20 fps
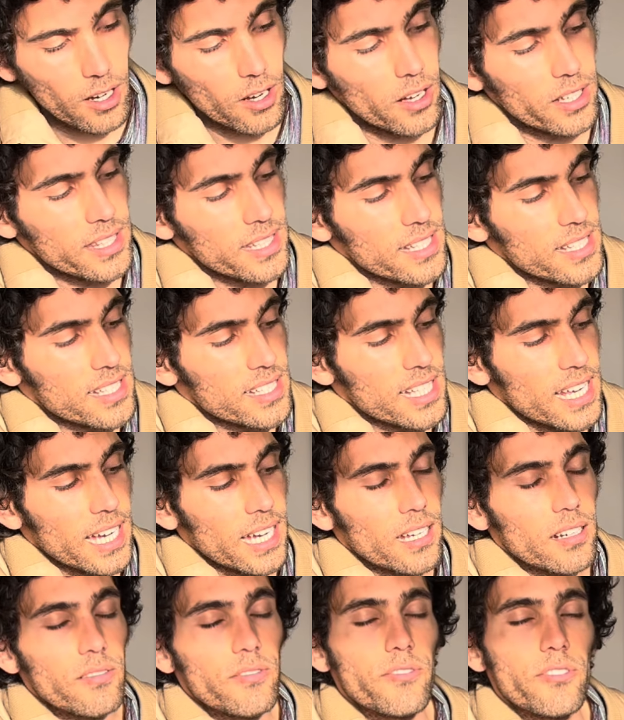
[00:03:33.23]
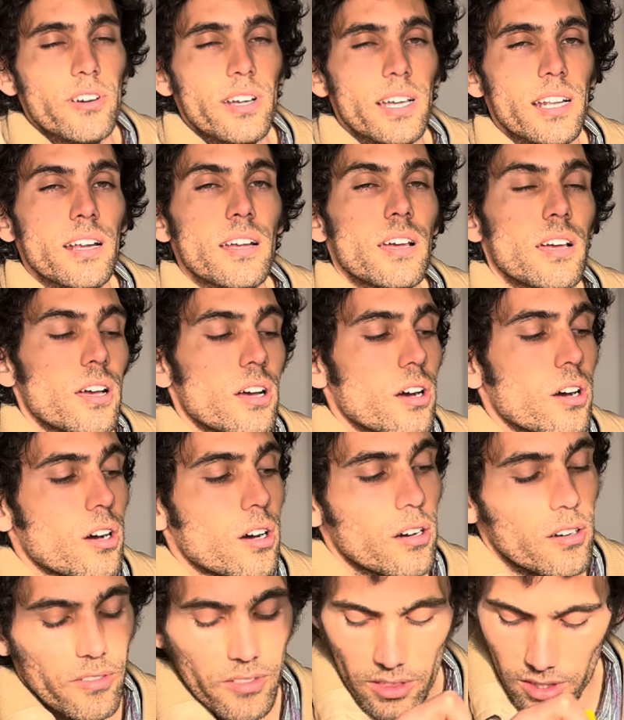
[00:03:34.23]
on the 2nd fret
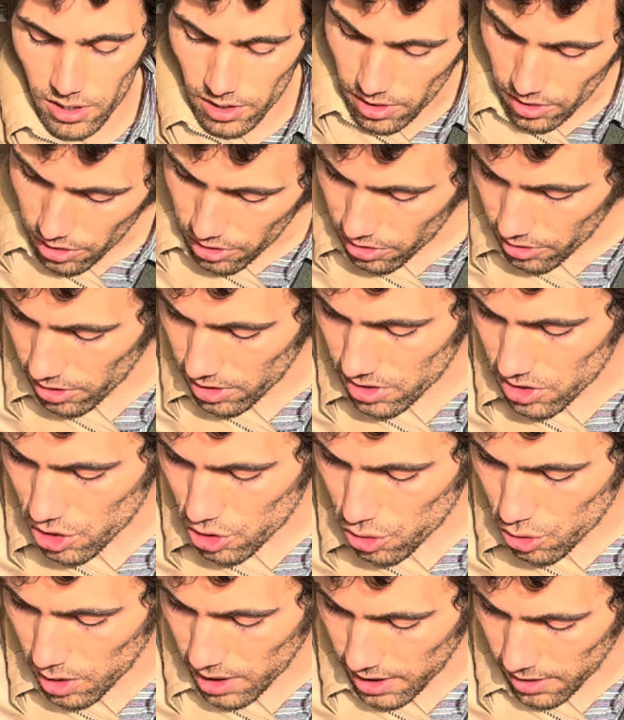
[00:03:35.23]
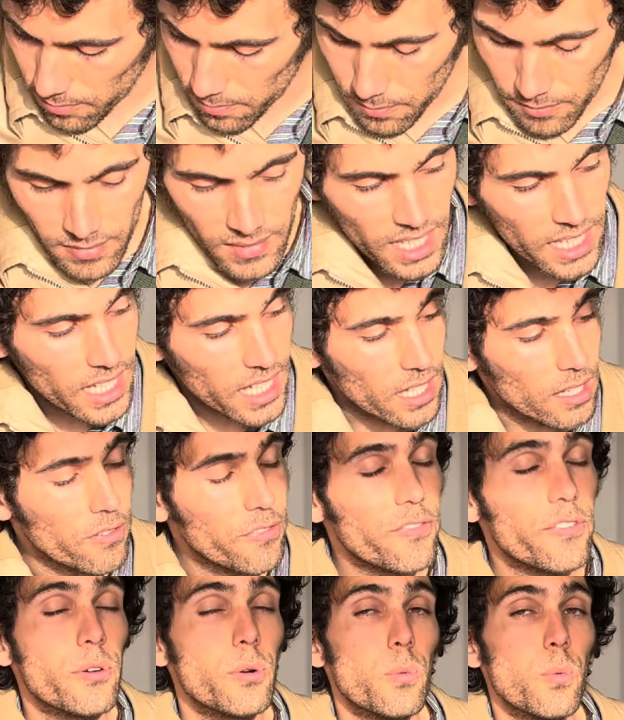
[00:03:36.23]
of the 3rd string.
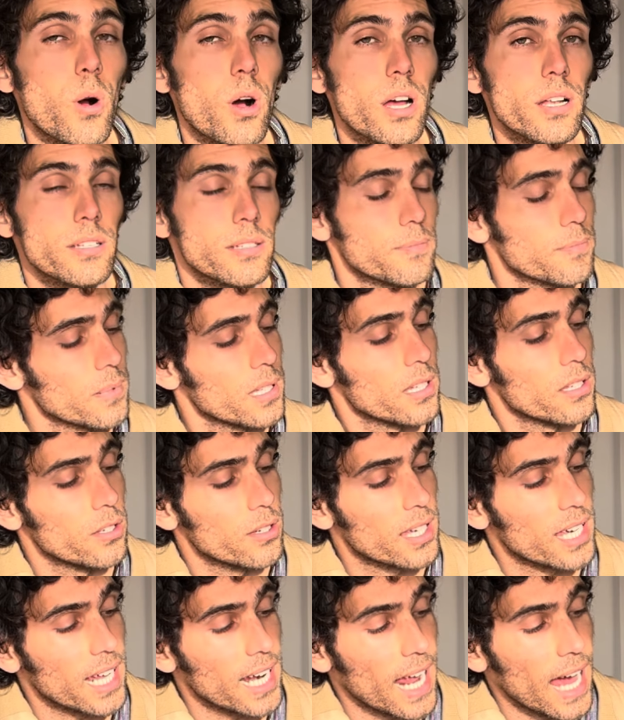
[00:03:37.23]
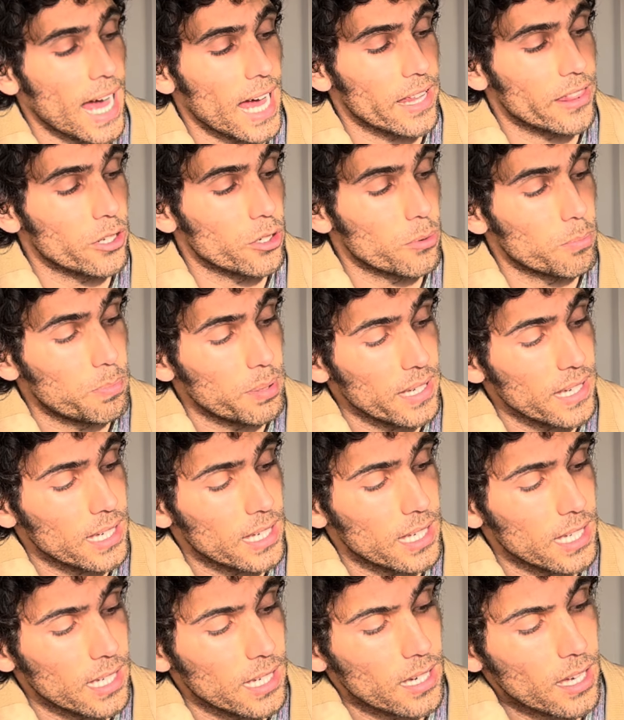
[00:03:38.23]
If you want, you can add your
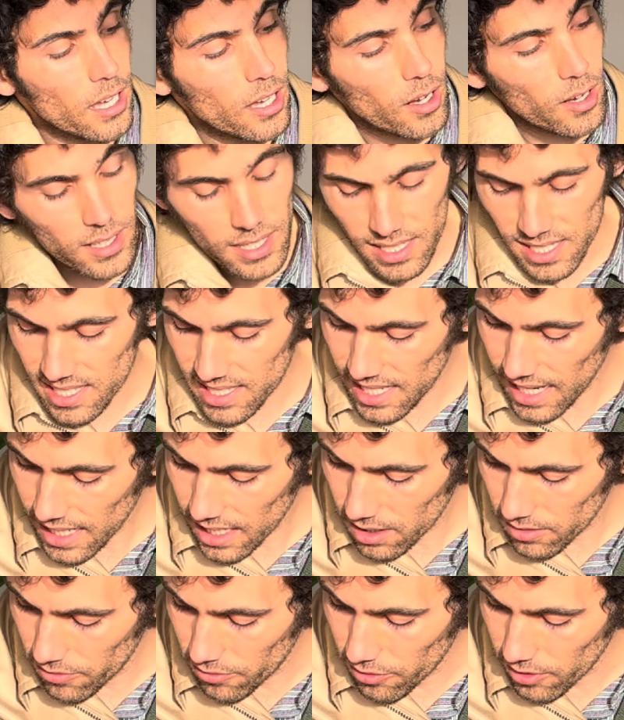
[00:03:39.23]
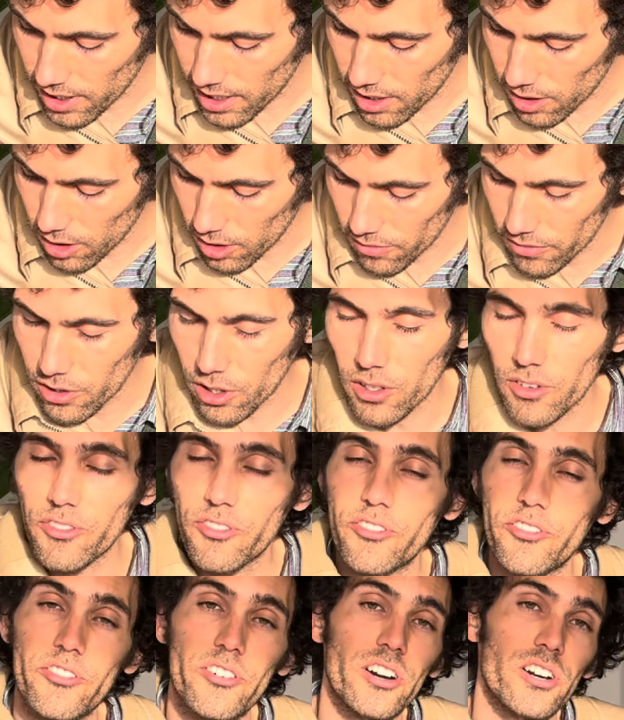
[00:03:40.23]
pinky on the 2nd fret of your
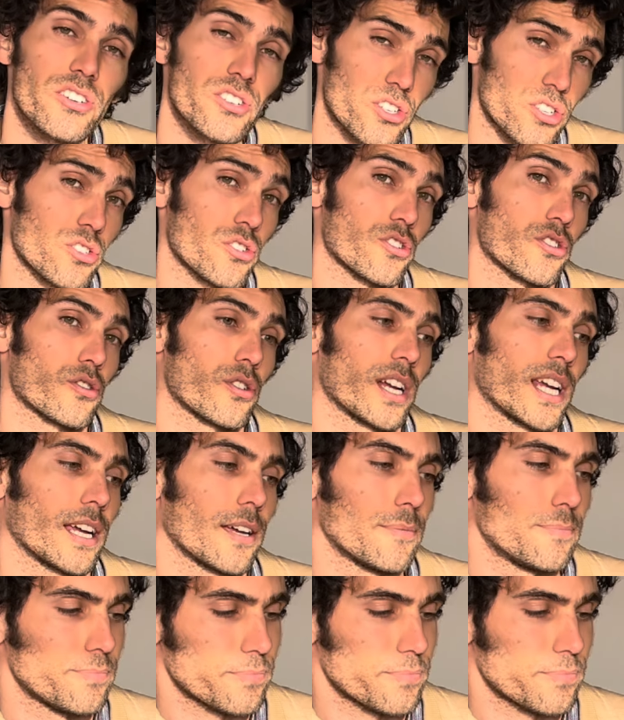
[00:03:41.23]
1st string.